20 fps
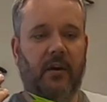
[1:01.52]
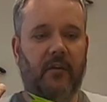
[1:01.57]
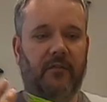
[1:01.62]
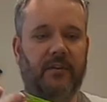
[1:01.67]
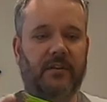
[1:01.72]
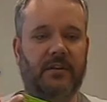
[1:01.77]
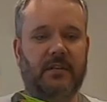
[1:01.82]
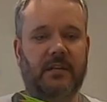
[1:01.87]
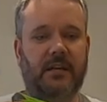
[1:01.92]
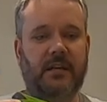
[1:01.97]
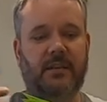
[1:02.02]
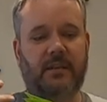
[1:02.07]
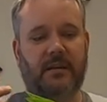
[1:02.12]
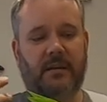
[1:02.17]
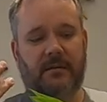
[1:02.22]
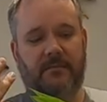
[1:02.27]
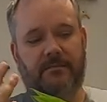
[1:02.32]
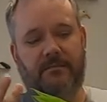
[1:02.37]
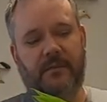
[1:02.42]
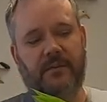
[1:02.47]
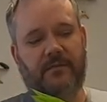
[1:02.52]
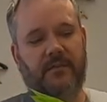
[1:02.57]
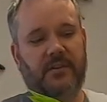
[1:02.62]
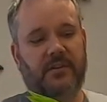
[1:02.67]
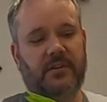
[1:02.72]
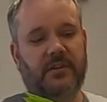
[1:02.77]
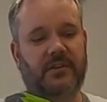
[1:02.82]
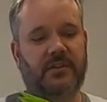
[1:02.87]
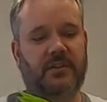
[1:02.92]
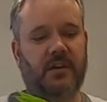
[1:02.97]
then obviously the, the
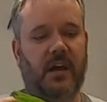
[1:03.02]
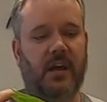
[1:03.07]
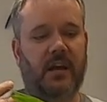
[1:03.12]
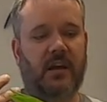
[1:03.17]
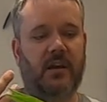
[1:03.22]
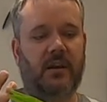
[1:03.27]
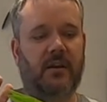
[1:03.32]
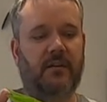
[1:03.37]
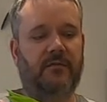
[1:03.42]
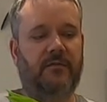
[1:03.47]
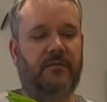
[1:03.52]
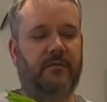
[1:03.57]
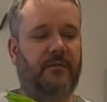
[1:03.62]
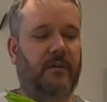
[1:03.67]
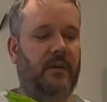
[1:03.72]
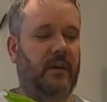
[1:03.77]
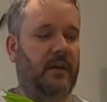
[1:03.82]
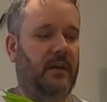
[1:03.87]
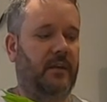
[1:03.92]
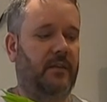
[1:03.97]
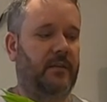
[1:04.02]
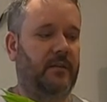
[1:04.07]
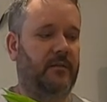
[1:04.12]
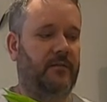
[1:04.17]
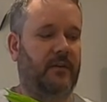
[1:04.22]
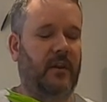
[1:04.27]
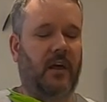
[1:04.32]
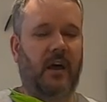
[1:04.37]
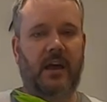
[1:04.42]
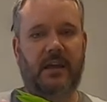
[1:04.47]
vicious cycle of uh, the
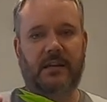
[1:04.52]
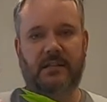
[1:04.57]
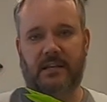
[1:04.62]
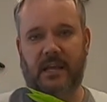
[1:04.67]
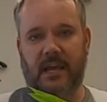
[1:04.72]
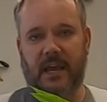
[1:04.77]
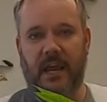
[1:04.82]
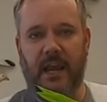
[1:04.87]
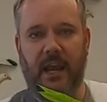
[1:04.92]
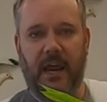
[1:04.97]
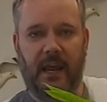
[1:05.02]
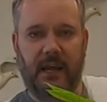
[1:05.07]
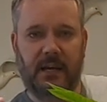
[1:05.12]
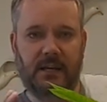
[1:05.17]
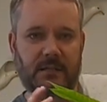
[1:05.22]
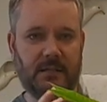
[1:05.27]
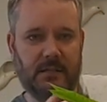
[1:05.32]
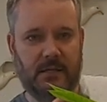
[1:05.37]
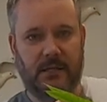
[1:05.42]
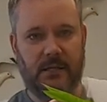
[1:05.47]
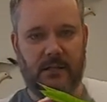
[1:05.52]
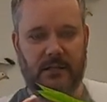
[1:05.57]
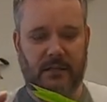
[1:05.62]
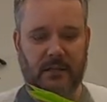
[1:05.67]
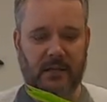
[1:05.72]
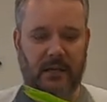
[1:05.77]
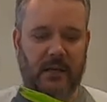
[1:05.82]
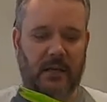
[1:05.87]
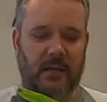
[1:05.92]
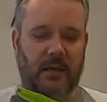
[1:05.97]
flies laying eggs and
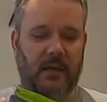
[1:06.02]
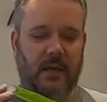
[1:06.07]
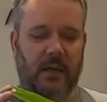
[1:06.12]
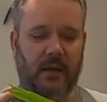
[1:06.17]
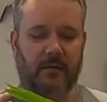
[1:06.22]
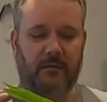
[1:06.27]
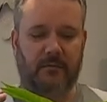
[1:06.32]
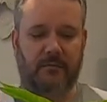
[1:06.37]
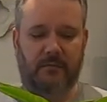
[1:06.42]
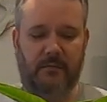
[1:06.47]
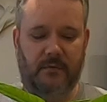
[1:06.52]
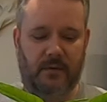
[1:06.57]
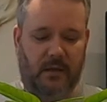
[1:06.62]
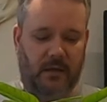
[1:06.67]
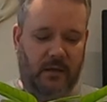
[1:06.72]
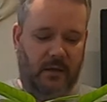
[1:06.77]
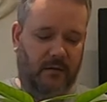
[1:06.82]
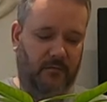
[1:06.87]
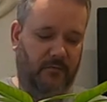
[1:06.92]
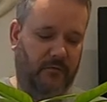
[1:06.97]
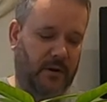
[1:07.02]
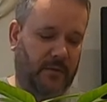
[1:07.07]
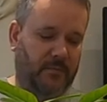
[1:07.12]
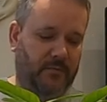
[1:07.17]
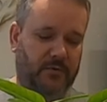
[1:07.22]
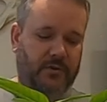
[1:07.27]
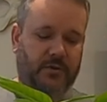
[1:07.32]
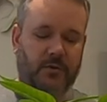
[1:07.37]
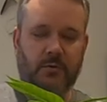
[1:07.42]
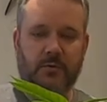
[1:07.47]
and uh,
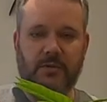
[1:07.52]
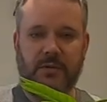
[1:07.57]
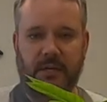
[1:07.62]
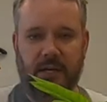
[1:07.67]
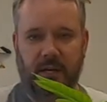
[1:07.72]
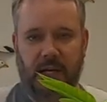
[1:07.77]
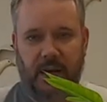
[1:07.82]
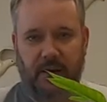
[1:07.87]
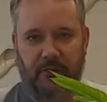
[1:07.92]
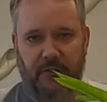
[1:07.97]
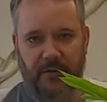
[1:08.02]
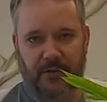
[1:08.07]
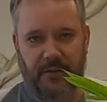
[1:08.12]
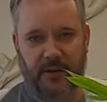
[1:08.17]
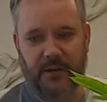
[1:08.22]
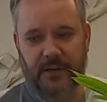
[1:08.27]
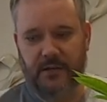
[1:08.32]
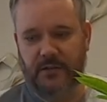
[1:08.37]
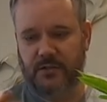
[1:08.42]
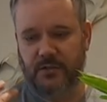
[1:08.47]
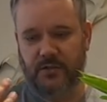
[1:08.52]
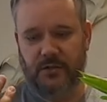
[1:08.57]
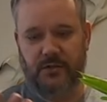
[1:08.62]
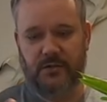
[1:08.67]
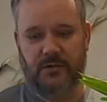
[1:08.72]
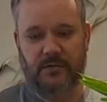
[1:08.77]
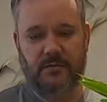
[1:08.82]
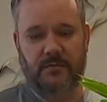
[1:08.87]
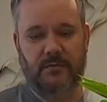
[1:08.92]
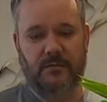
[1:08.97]
reproducing and everything has
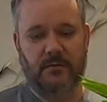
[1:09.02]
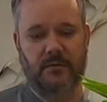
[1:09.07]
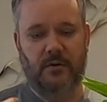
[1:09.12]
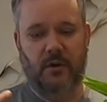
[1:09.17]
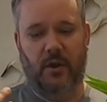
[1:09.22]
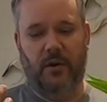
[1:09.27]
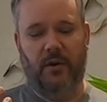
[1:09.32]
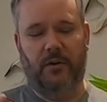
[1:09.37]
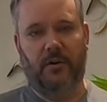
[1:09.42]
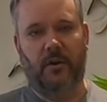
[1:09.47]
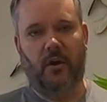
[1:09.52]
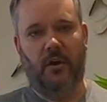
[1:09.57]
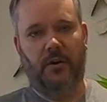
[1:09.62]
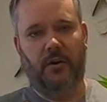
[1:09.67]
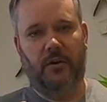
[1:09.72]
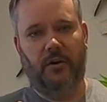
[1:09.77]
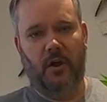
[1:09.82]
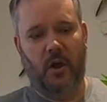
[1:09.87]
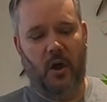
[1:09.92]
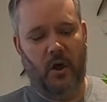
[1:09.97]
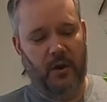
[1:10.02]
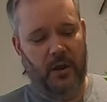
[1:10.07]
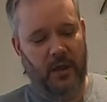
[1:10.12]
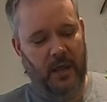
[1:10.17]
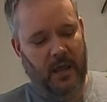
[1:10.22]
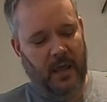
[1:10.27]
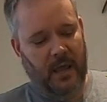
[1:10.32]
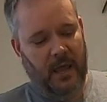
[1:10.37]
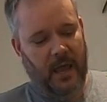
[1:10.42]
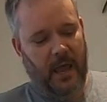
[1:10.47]
just gone and gone and gone.
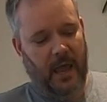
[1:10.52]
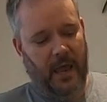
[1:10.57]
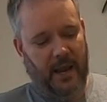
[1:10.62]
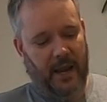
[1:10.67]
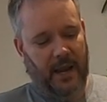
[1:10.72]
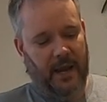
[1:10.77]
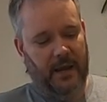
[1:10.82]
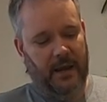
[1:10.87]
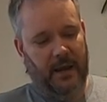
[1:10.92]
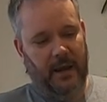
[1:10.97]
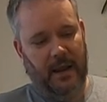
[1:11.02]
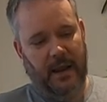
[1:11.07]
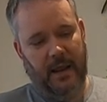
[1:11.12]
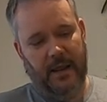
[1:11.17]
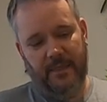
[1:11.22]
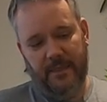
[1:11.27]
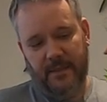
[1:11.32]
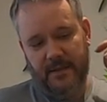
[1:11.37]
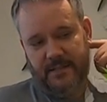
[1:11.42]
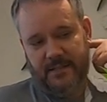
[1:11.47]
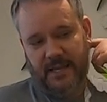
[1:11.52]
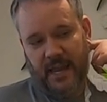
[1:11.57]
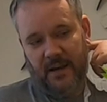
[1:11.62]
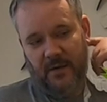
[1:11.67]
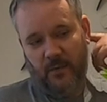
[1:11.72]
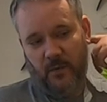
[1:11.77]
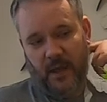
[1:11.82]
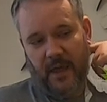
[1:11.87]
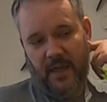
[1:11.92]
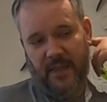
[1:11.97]
And then in the
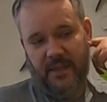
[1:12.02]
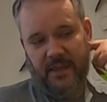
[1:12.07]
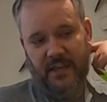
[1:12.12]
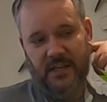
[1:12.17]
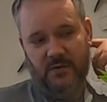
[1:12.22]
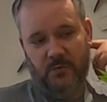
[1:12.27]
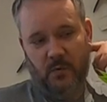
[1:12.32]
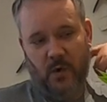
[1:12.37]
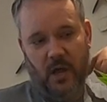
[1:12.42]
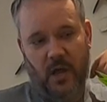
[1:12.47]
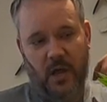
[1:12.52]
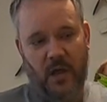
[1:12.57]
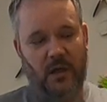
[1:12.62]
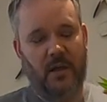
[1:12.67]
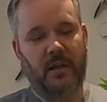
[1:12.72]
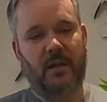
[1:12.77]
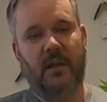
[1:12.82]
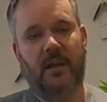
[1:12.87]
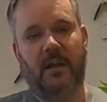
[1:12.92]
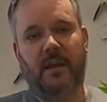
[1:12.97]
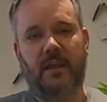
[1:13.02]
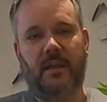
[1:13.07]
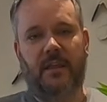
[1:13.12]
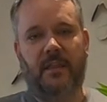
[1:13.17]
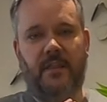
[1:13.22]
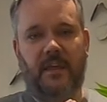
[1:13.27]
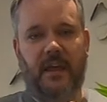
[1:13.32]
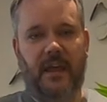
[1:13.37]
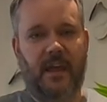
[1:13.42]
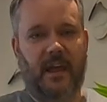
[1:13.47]
tent where these were,
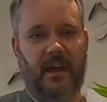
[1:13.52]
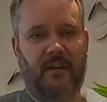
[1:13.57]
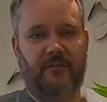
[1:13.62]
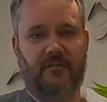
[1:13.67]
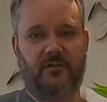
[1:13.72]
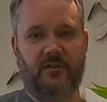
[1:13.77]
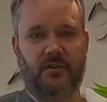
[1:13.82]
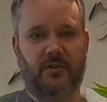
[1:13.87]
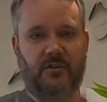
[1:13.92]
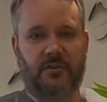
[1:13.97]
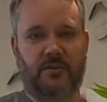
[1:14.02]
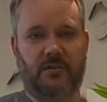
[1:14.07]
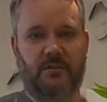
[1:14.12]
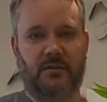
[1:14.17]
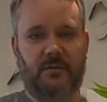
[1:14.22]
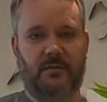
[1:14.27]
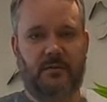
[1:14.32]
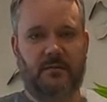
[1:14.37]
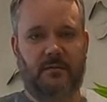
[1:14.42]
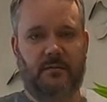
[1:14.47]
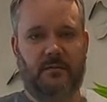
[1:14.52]
they have just